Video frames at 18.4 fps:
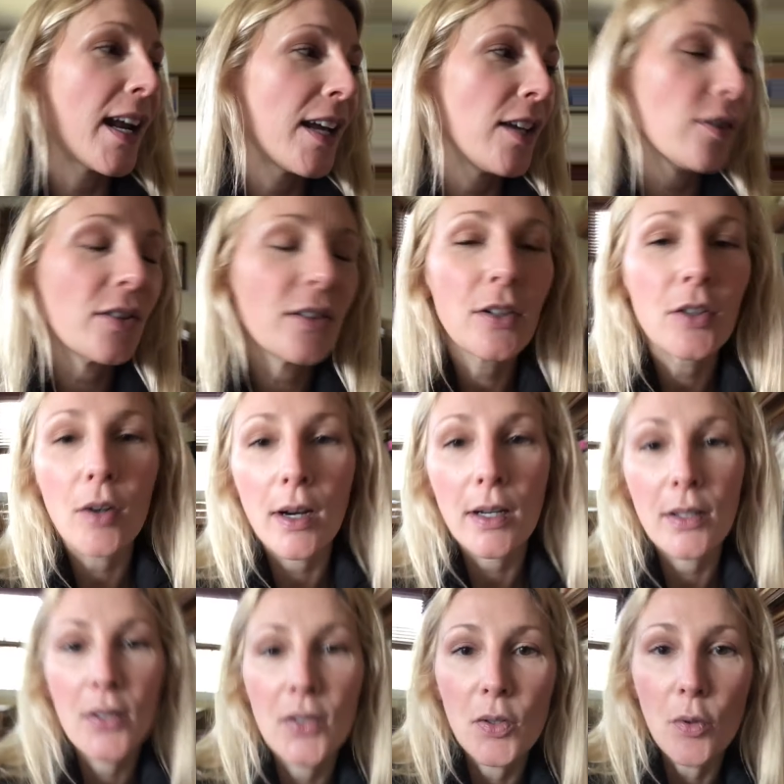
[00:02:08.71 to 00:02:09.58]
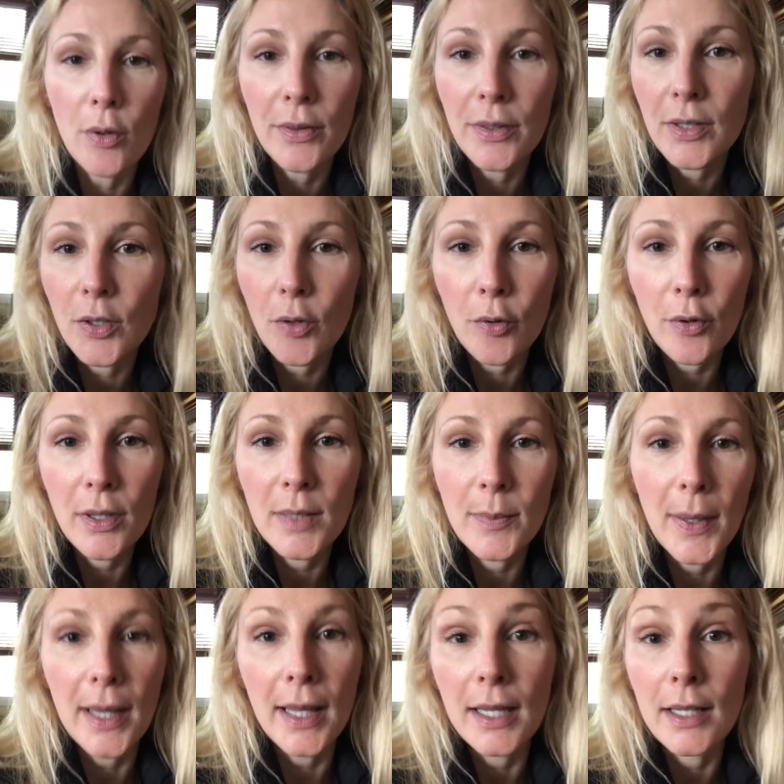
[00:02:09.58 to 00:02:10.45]
I used to try to sort the toys
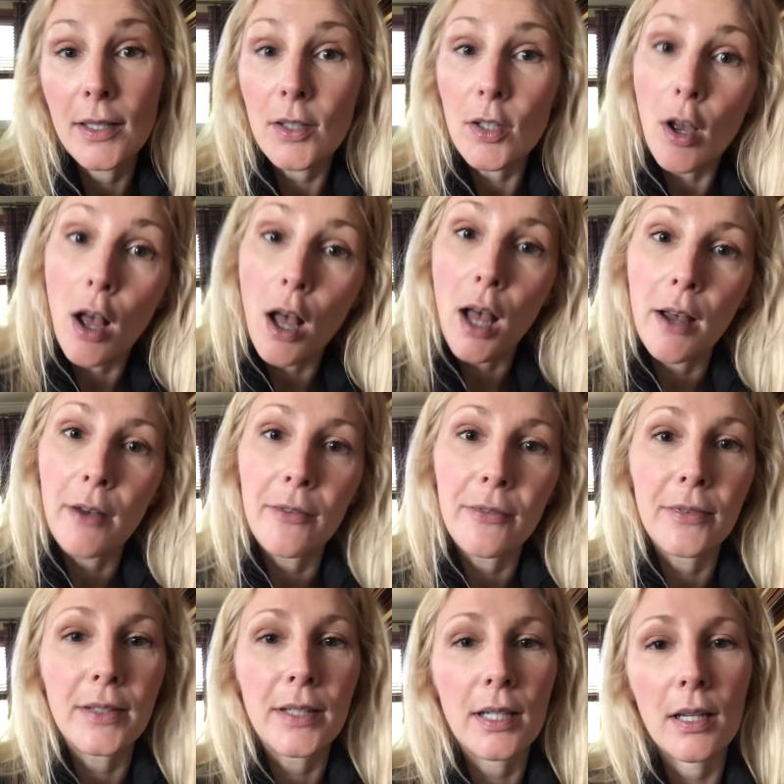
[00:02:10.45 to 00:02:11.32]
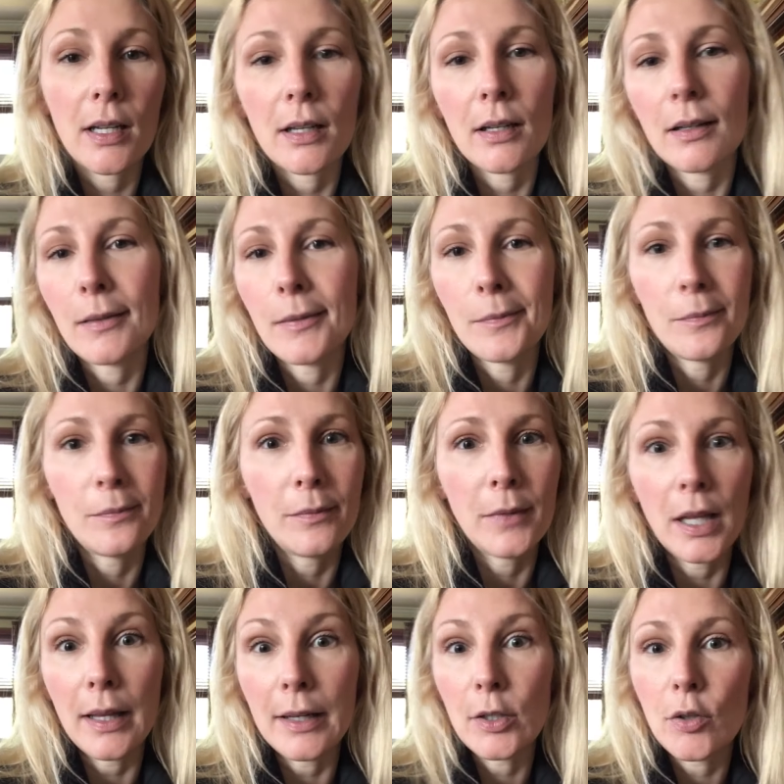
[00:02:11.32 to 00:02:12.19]
by like soft,
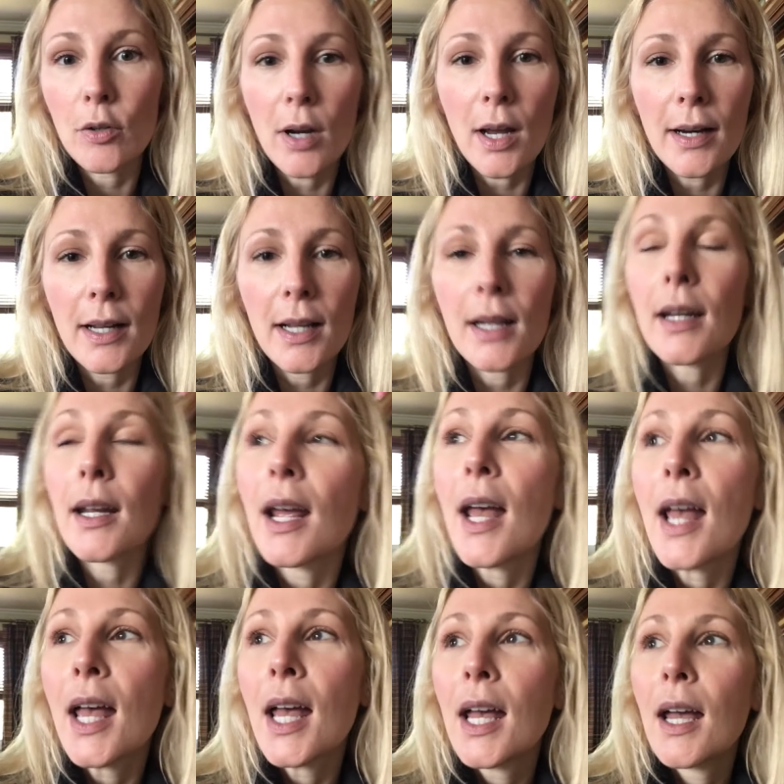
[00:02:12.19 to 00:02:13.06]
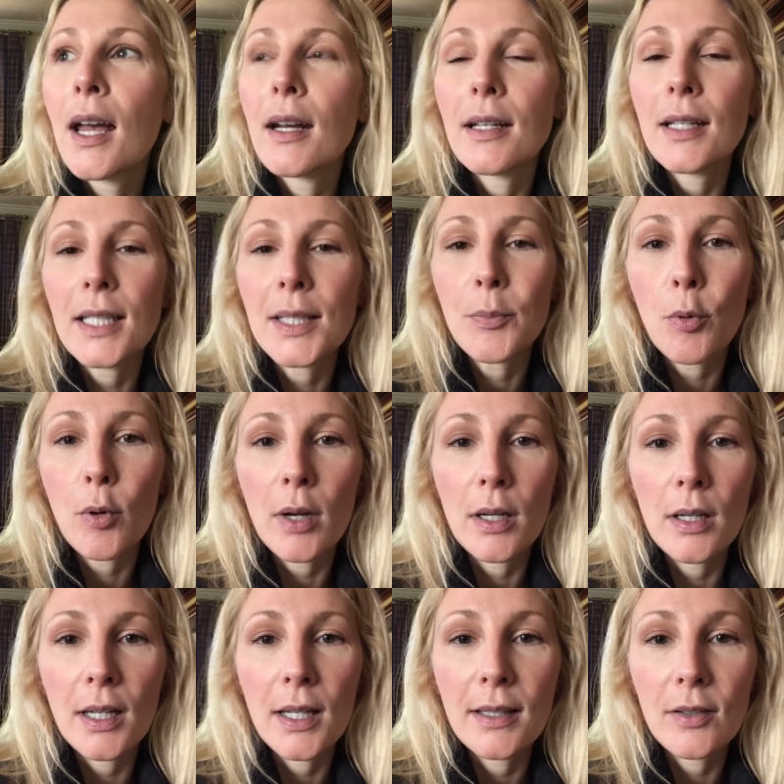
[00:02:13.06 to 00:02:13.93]
electronic, and at this
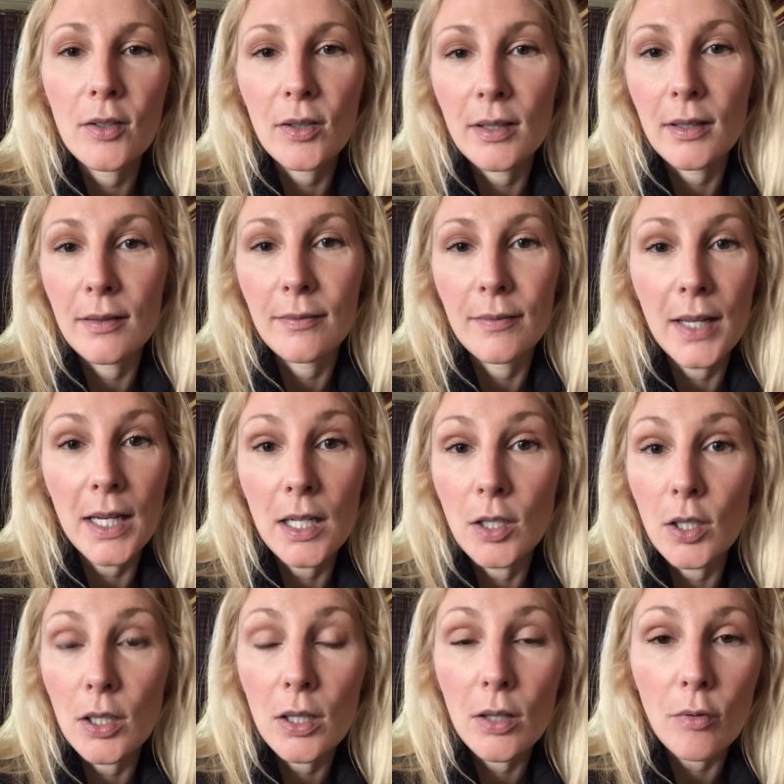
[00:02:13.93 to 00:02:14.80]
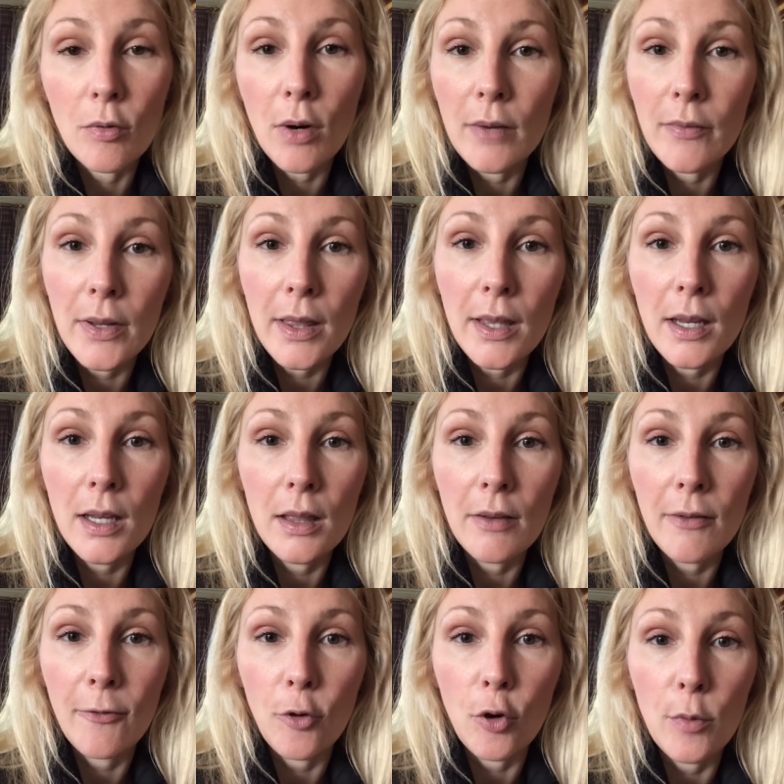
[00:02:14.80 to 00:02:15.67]
point they can just throw everything in
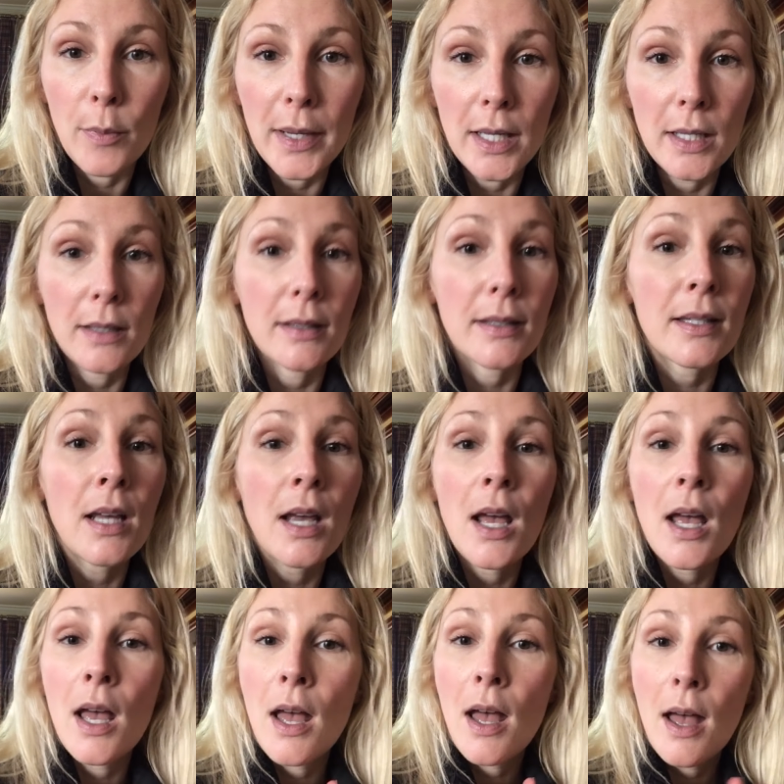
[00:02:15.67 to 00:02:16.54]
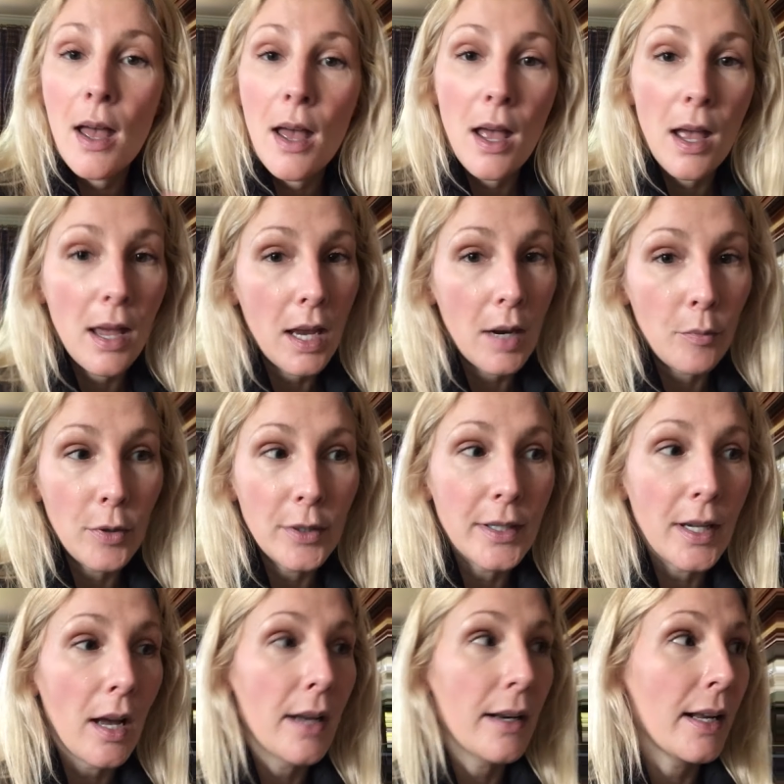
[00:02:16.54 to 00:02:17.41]
the 4 bins and we're
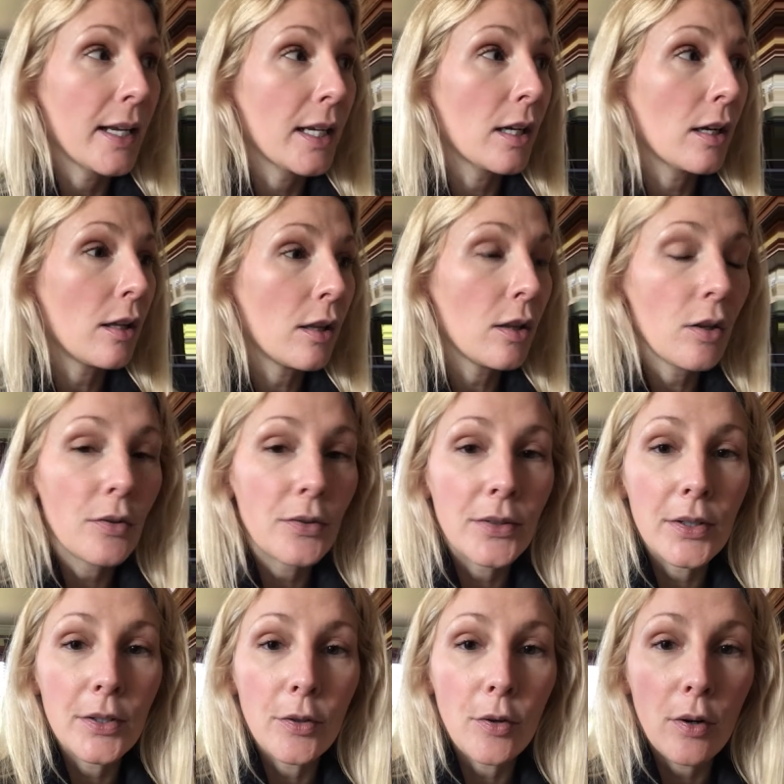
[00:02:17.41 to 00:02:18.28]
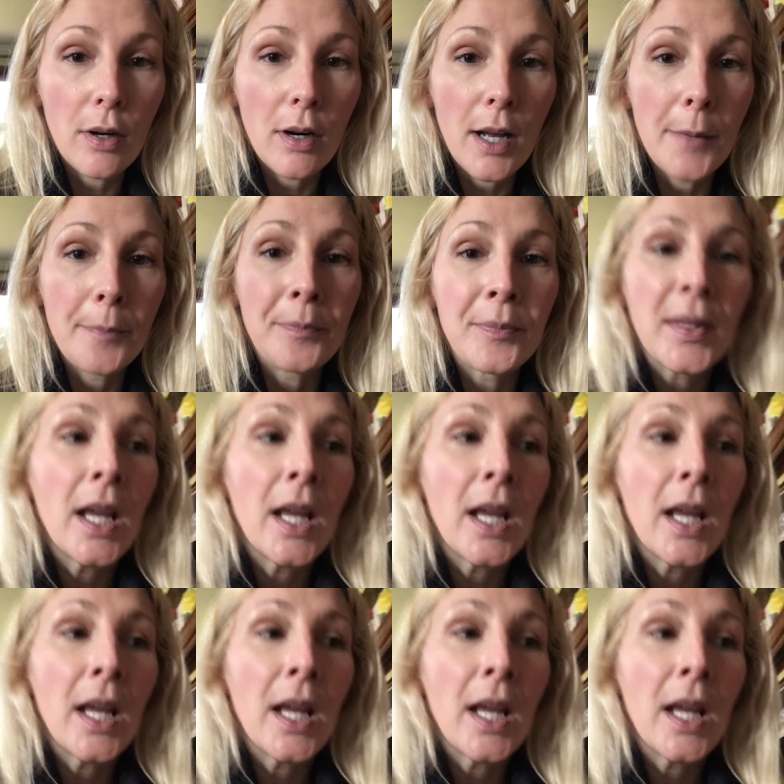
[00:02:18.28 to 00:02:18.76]
done. I can close the door up.